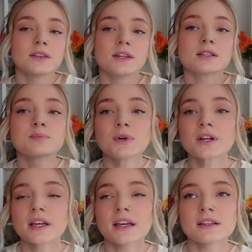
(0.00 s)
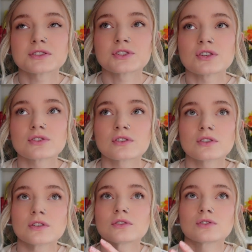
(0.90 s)
This book is just
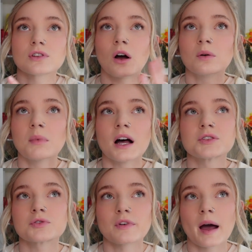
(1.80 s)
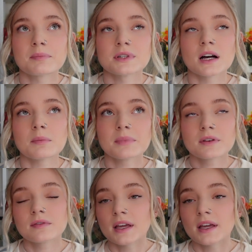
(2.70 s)
so much wrapped up